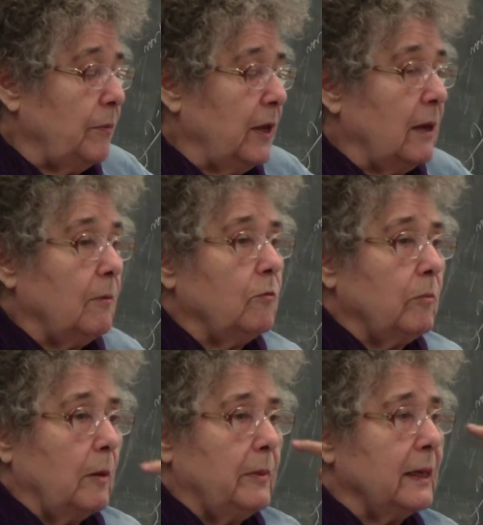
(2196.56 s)
The
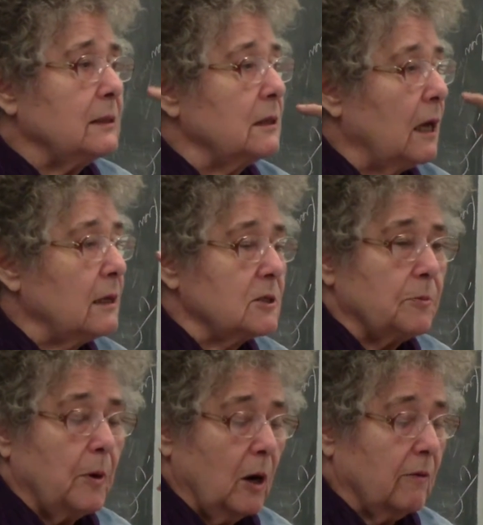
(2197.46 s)
amygdala is
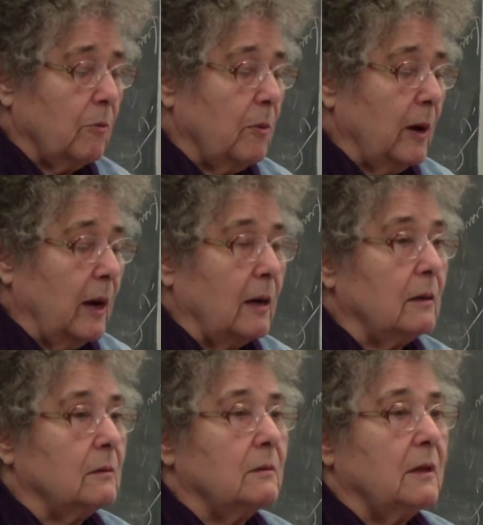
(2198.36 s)
a part of the
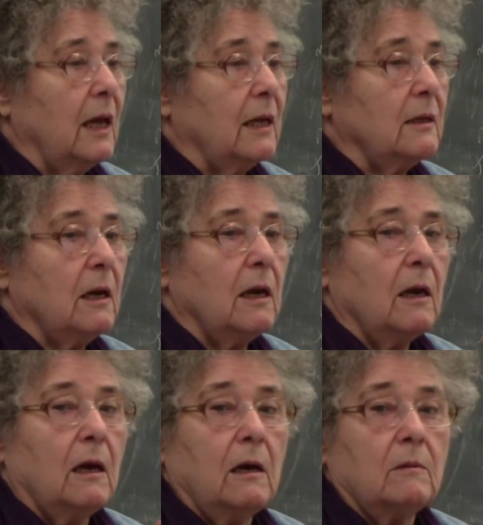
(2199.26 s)
brain
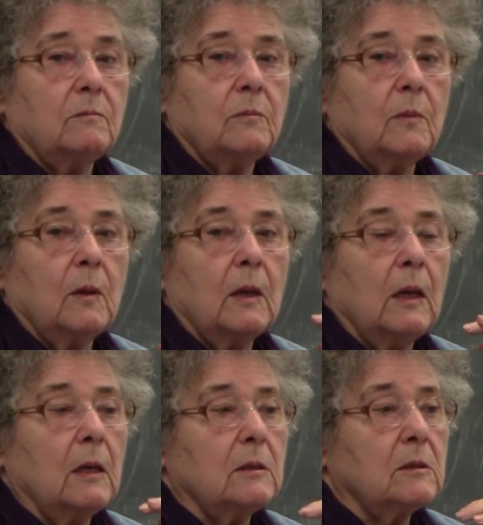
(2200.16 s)
that
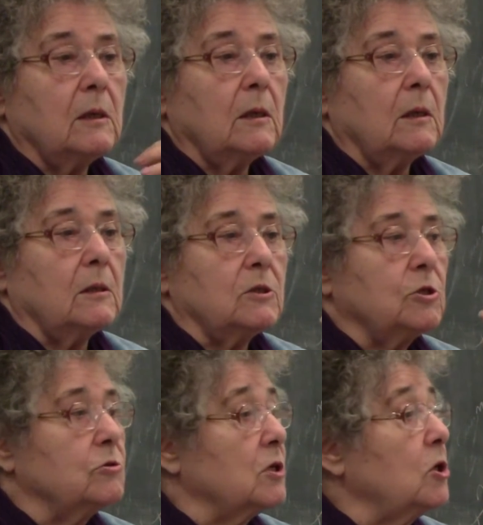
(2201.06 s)

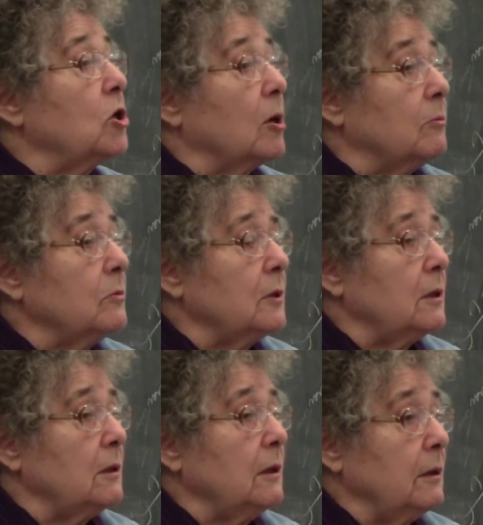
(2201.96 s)
shows alarm,
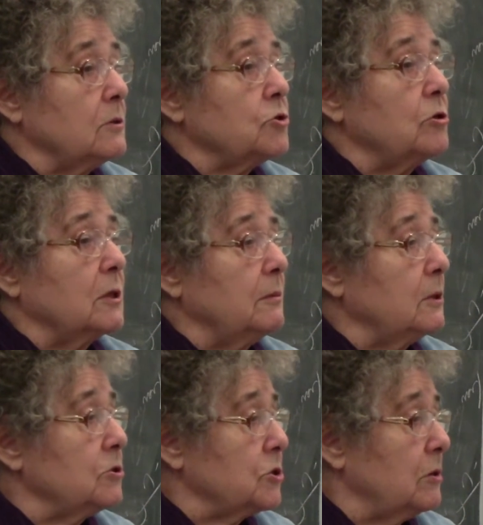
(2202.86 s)
a strong
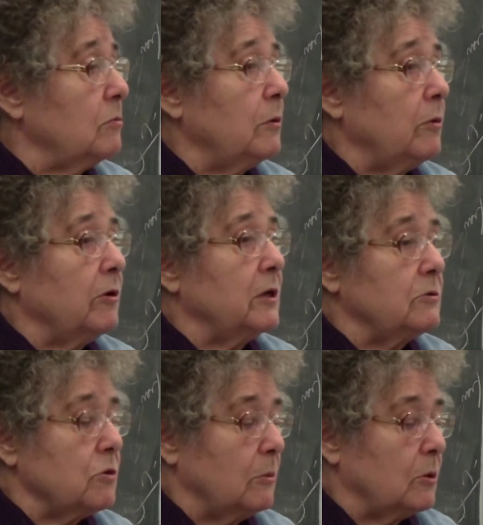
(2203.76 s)
emotion when we're
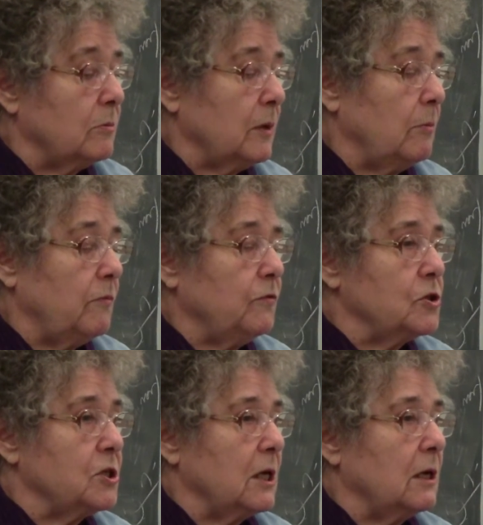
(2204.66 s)
in trouble. The
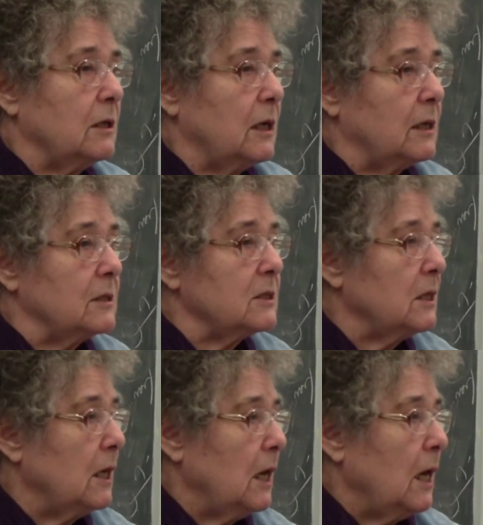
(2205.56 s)
first thing it
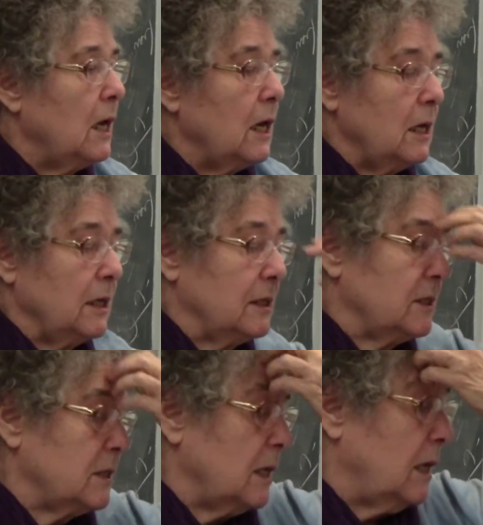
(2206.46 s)
does
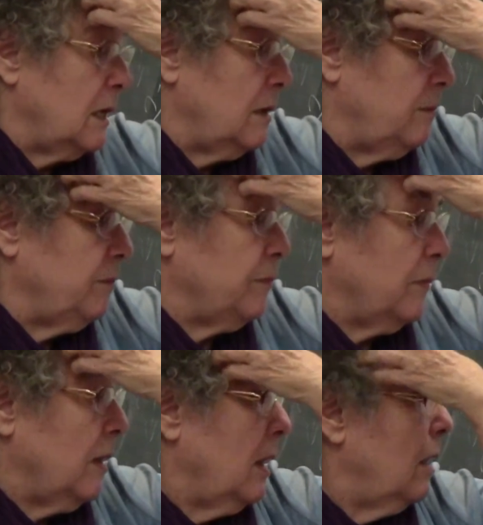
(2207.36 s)
is
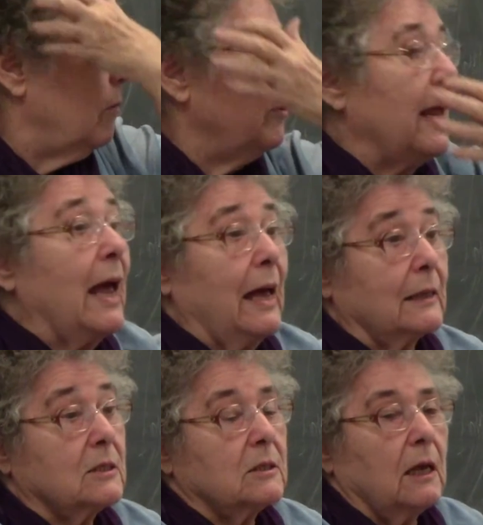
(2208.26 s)

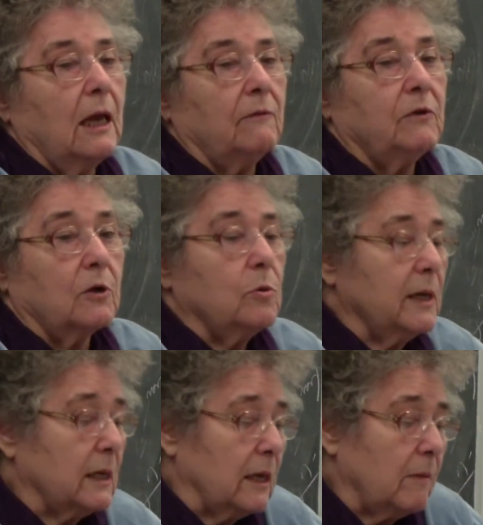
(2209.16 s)
react, and very
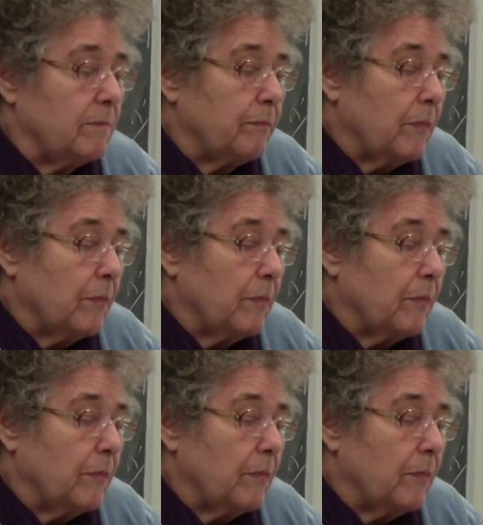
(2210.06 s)
quickly.